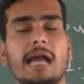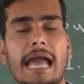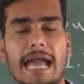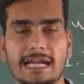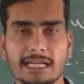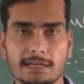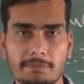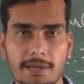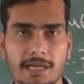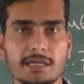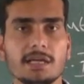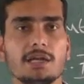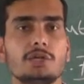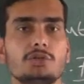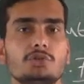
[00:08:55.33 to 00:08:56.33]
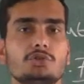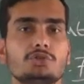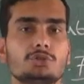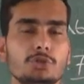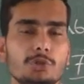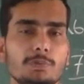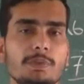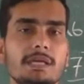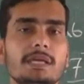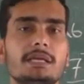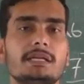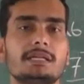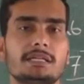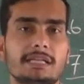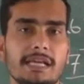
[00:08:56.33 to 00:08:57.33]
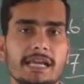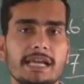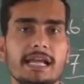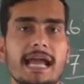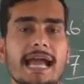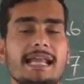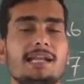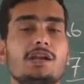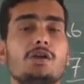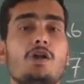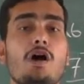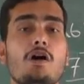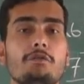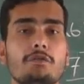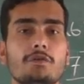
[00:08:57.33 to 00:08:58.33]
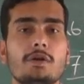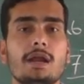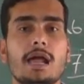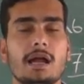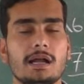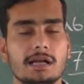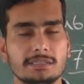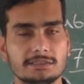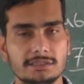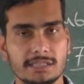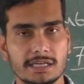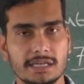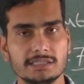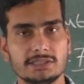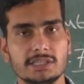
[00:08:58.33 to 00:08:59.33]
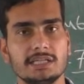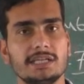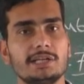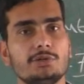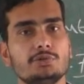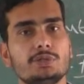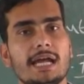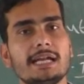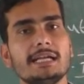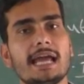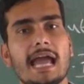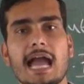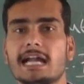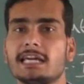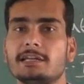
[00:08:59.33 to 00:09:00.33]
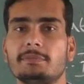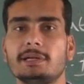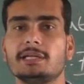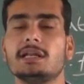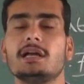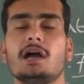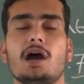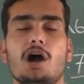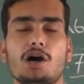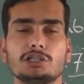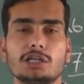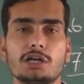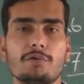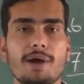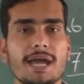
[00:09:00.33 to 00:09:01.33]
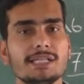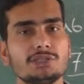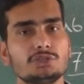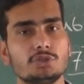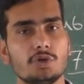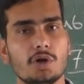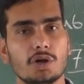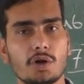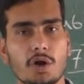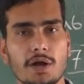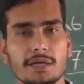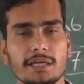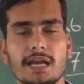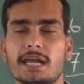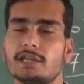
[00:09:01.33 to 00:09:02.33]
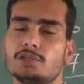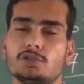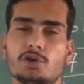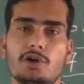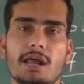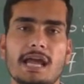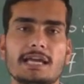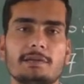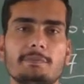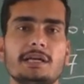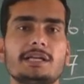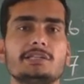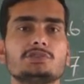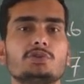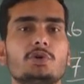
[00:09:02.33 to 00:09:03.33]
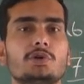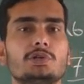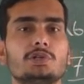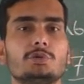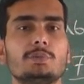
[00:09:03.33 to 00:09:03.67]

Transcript: agreement, you should be take a lawful consideration into that agreement. Otherwise your contract, your agreement is going to